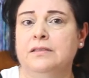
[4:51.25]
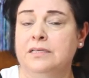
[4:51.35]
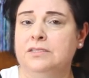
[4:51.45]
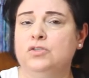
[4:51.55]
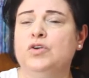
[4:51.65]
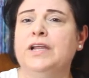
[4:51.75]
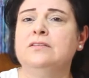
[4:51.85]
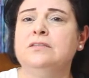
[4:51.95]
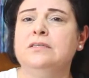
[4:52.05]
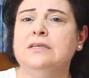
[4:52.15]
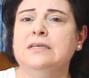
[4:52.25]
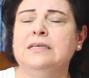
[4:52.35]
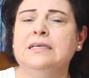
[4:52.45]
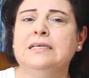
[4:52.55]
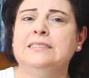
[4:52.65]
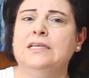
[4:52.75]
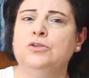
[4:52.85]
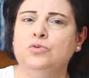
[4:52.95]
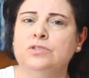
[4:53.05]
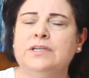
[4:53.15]
This trend is a
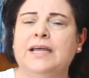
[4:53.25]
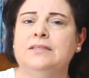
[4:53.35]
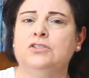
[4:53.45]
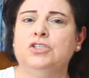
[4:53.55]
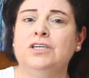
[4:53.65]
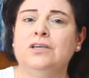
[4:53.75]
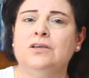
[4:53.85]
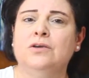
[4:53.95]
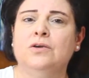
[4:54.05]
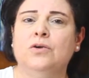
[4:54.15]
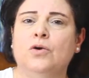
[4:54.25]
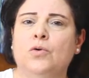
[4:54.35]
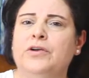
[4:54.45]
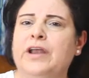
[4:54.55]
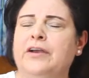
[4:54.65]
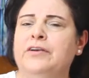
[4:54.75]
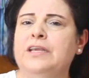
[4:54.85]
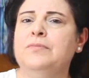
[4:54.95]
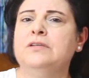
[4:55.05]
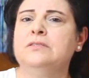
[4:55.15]
new strategy where
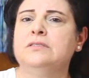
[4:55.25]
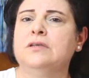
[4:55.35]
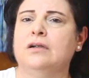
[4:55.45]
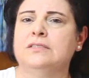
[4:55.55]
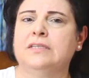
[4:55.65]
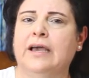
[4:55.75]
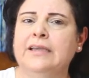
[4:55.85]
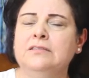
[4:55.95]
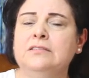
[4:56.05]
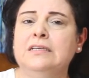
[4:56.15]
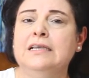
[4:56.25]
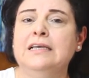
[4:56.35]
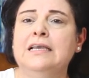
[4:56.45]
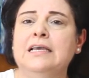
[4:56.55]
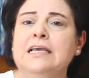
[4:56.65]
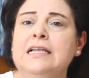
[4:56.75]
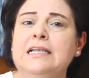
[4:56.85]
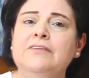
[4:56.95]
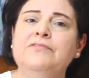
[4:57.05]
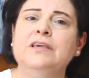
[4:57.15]
agreements are signed,
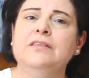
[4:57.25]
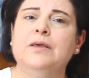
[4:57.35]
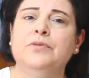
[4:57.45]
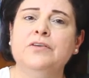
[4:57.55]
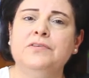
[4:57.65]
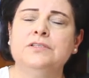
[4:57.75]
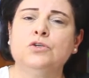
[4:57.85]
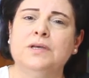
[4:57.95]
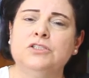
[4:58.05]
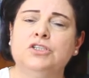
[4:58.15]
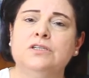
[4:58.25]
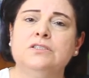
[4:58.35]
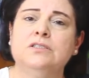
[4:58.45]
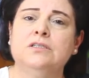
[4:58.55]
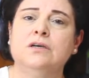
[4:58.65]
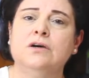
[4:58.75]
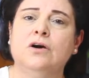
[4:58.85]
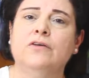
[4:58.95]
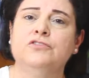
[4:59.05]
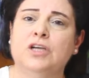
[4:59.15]
leaving the previous questions
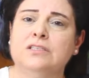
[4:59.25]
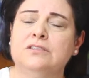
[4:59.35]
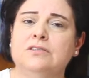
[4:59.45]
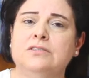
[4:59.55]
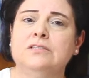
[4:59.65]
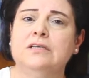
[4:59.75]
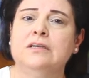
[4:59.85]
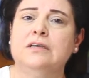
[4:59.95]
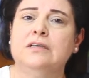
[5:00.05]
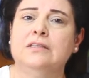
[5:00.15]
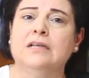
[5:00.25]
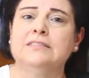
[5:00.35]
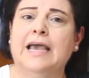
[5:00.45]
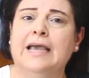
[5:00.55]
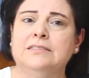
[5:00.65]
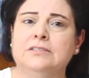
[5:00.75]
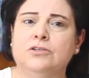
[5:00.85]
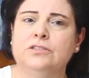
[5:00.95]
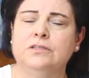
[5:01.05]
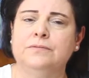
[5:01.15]
of justice not answered.